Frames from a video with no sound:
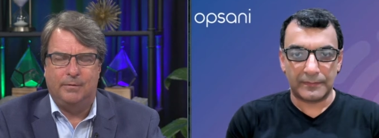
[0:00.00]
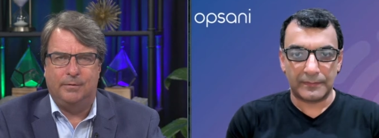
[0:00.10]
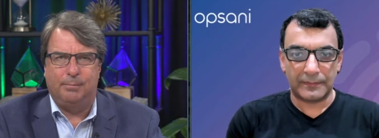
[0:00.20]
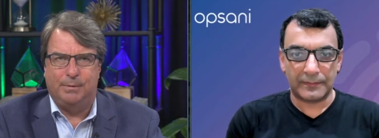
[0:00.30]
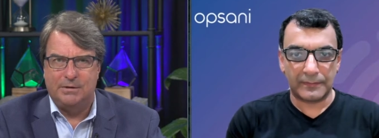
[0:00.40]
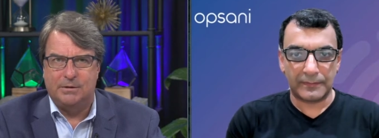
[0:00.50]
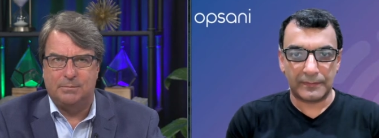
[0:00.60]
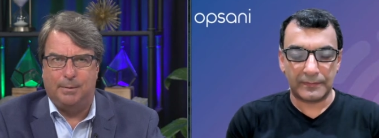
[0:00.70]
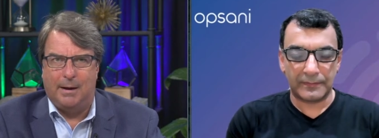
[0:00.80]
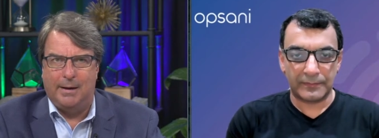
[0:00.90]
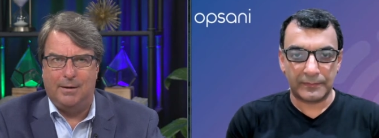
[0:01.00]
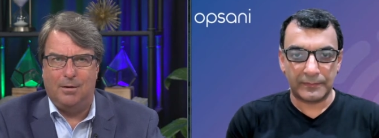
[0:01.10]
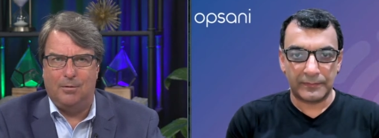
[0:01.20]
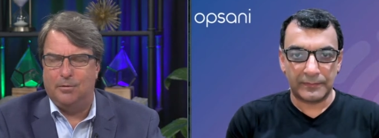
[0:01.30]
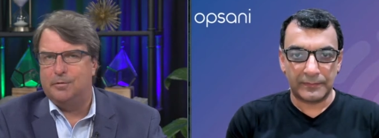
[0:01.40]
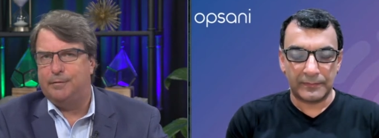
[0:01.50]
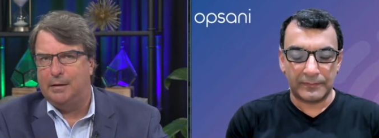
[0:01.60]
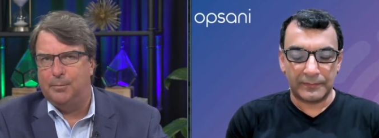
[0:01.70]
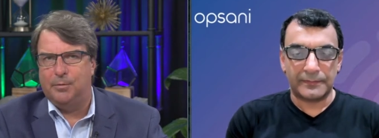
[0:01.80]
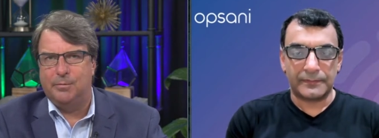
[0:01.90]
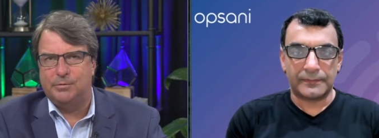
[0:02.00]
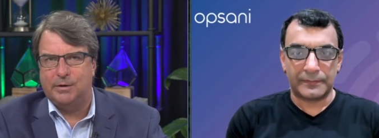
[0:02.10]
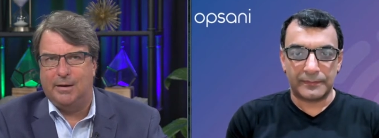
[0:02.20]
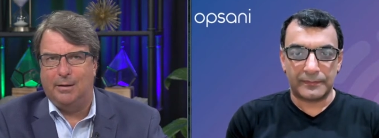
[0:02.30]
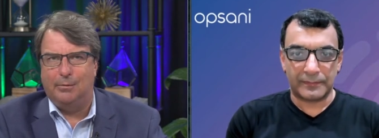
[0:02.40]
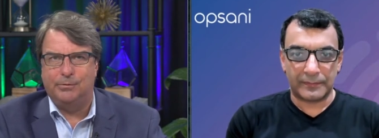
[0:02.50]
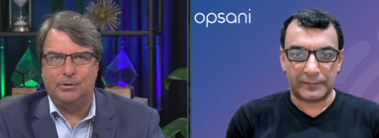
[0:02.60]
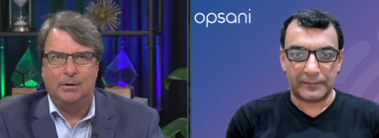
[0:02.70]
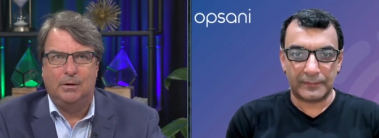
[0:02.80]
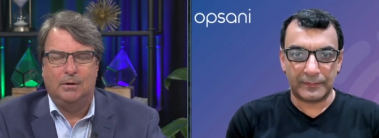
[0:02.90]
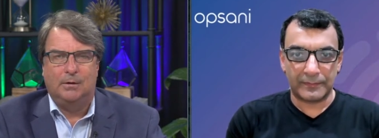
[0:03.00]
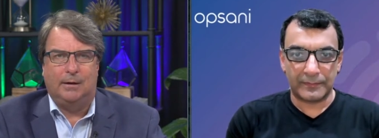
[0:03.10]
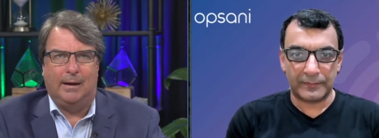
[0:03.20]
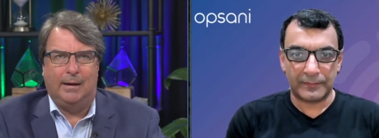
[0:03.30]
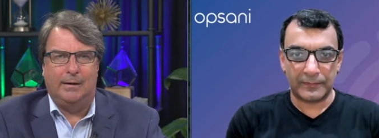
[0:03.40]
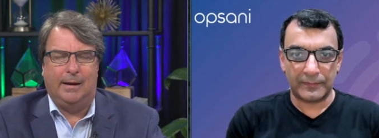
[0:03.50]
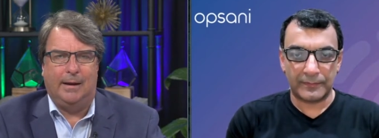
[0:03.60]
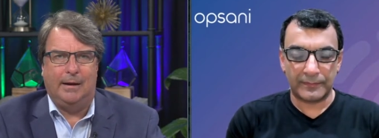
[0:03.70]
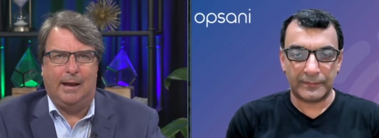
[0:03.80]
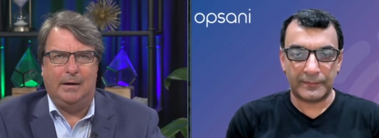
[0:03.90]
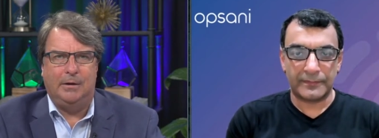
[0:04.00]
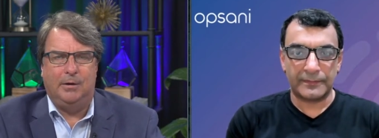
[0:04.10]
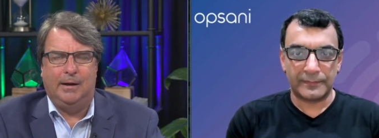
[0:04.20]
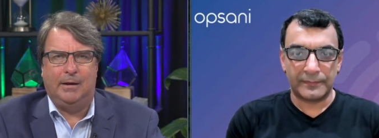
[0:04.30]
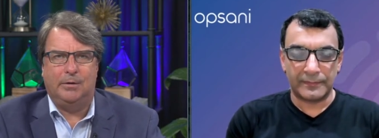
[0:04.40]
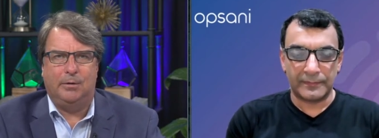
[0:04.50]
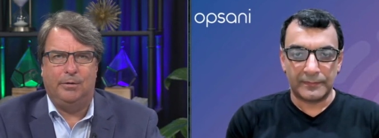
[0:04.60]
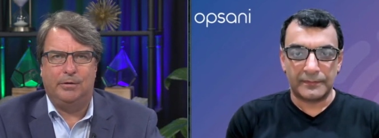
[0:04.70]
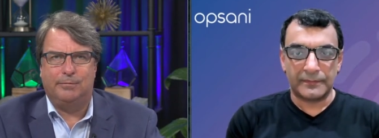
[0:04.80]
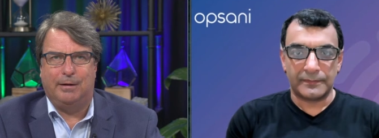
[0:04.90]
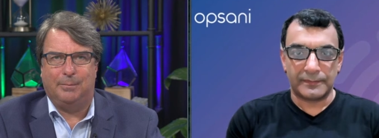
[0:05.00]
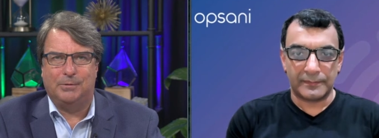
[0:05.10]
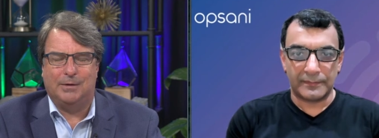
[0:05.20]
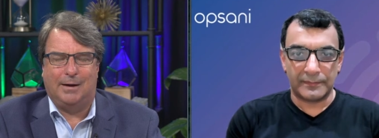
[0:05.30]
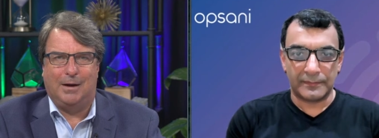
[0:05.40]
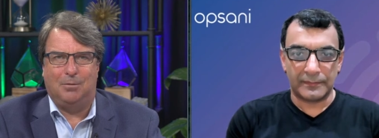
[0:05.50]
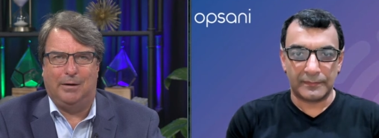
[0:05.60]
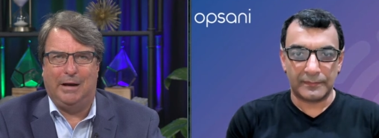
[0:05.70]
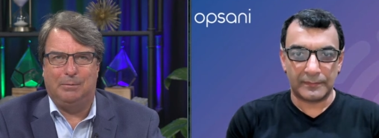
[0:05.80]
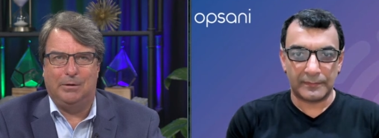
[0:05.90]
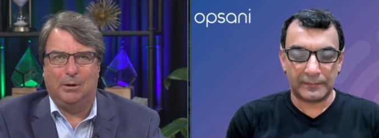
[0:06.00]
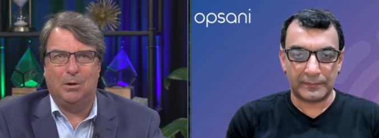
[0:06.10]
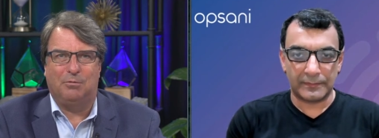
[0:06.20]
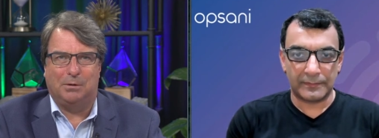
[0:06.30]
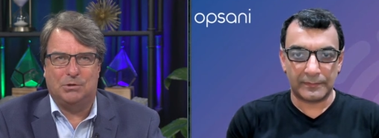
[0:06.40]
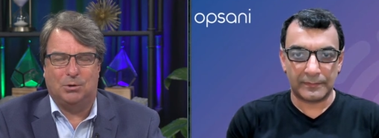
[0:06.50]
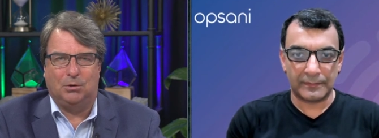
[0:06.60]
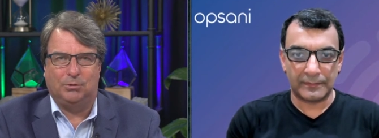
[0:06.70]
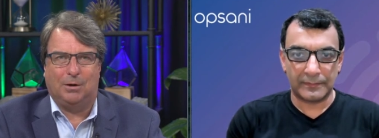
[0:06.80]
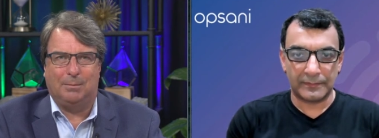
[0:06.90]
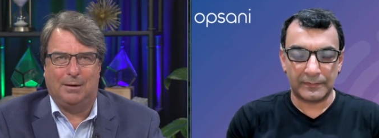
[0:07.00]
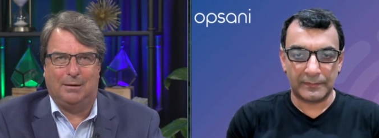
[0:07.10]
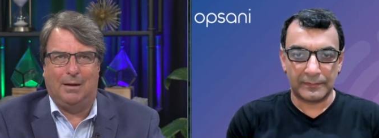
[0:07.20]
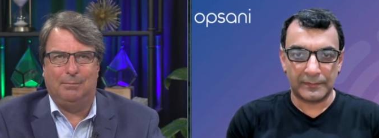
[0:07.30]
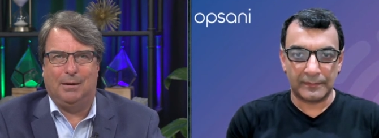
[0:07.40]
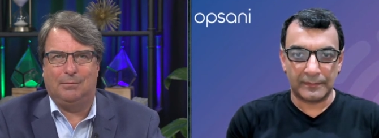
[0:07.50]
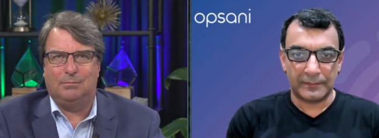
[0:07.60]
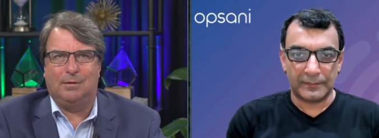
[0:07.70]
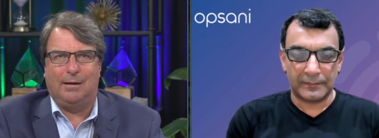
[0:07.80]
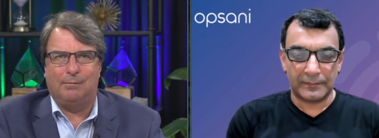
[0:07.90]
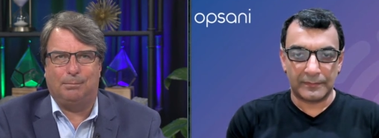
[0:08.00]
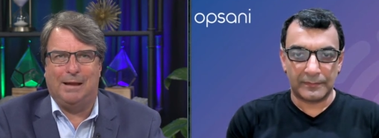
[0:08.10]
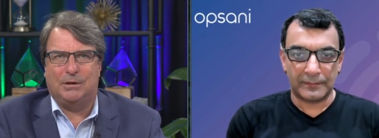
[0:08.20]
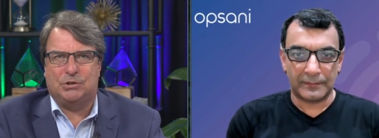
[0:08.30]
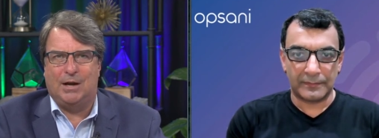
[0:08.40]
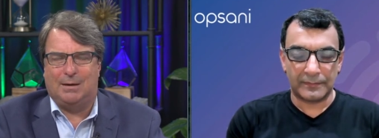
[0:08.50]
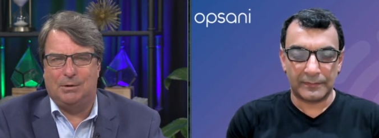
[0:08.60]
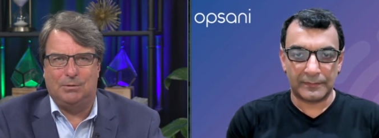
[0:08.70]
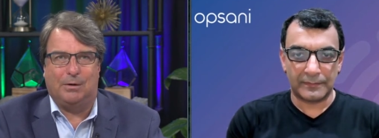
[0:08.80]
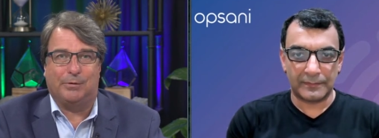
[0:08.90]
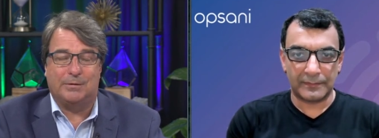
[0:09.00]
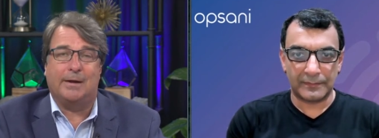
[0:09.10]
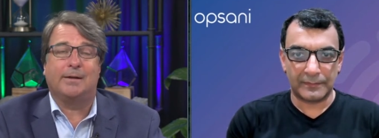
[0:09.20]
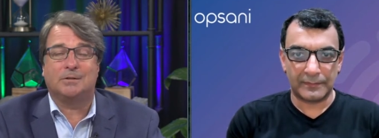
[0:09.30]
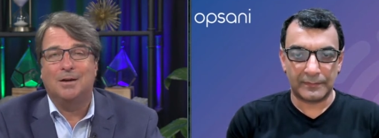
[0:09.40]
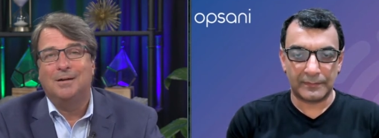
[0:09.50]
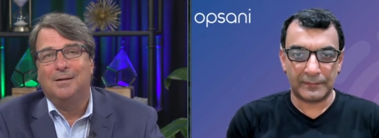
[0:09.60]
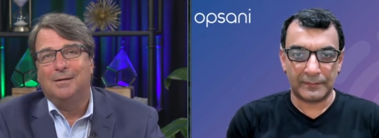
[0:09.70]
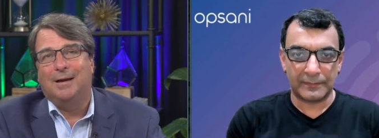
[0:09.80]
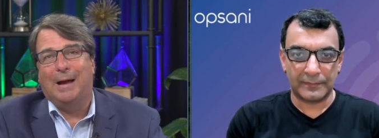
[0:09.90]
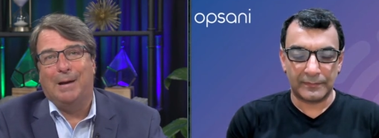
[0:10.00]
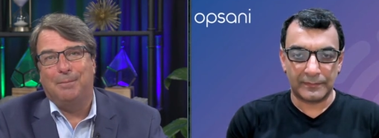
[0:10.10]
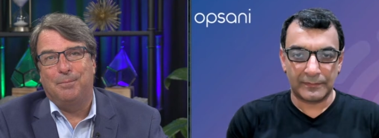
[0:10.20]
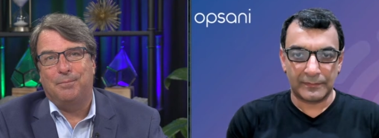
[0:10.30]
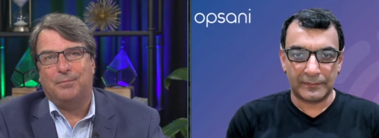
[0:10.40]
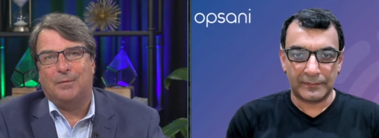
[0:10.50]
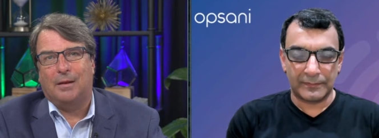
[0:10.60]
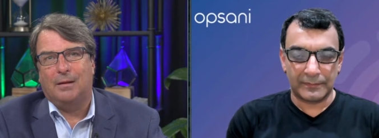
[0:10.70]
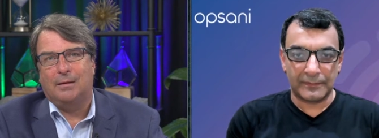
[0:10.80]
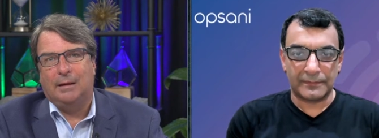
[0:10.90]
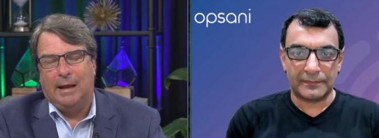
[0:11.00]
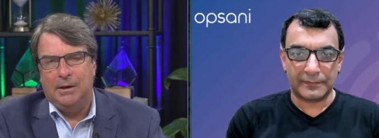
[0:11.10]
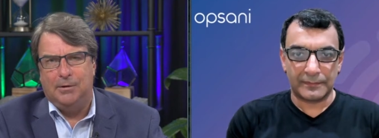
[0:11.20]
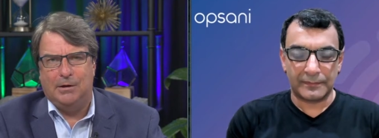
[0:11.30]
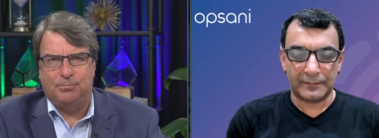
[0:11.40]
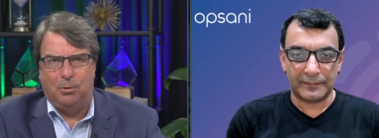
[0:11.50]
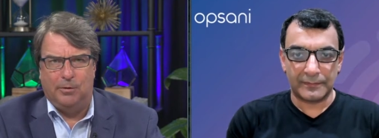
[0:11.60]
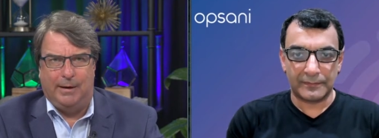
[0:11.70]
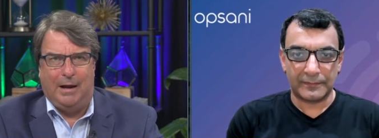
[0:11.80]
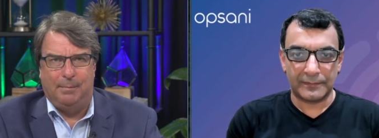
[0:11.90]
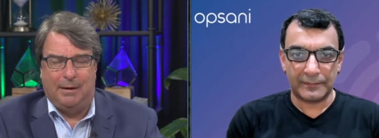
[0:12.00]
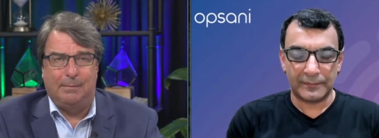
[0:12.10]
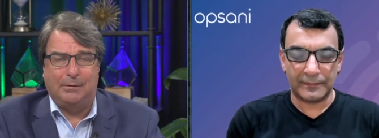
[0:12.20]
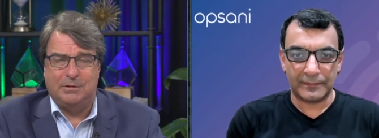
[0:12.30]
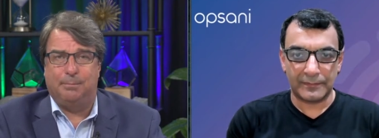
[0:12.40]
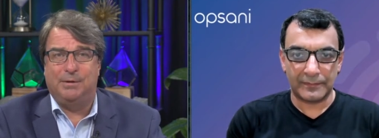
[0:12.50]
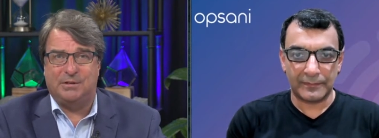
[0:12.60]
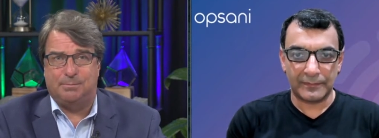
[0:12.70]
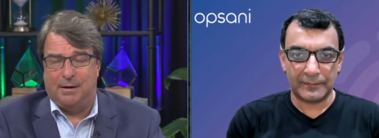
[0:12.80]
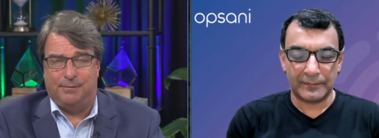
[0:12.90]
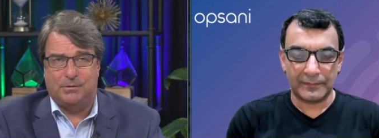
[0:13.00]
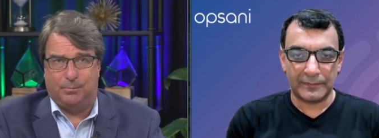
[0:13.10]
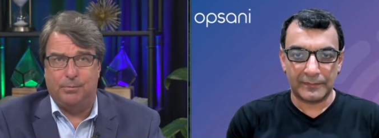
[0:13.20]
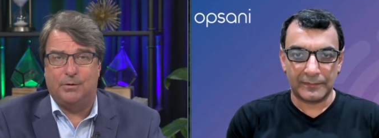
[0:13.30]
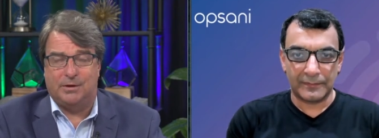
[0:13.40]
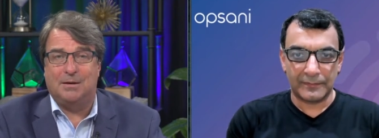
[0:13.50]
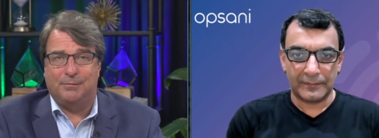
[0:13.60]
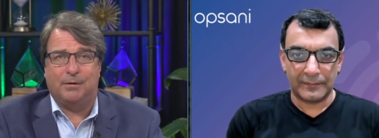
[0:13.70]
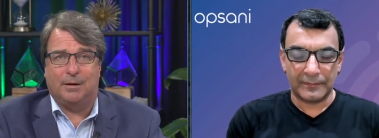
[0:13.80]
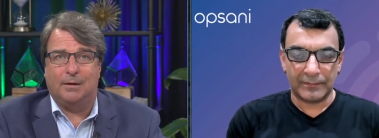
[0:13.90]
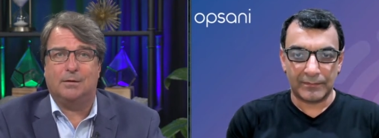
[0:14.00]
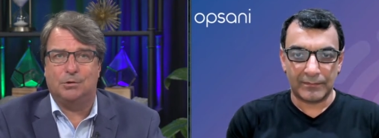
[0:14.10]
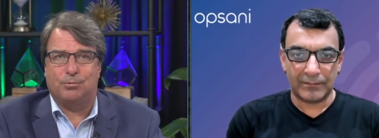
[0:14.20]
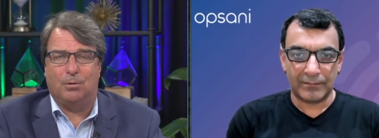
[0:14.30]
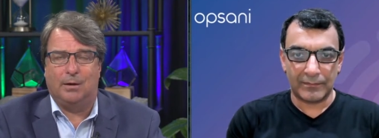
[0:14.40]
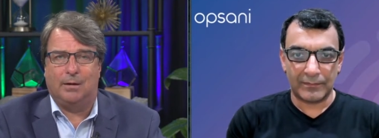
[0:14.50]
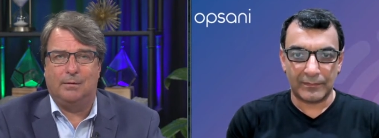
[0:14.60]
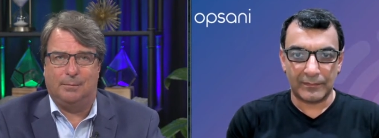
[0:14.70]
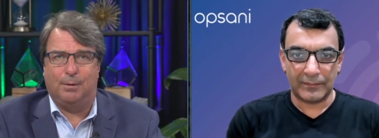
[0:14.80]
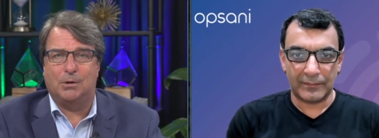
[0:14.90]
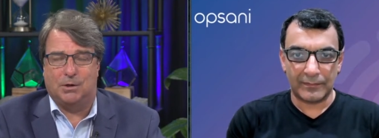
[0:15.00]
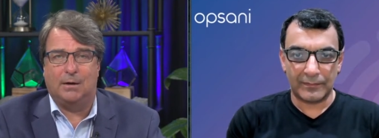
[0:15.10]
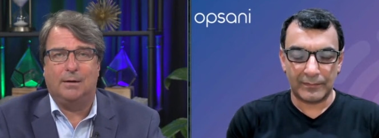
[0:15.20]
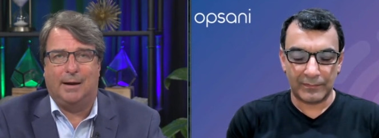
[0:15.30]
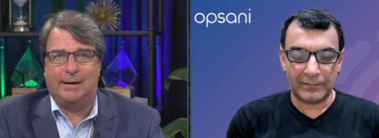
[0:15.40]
Speaker 1: the business buyer or the developer themselves? And, and how do you handle the developer saying, I don't want anyone looking over my shoulder. I'm going to, I'm going to have a blank check. I'm going to do whatever it takes. Um, how do you guys roll that out? Because obviously the business benefits are significant, controlling the budget. I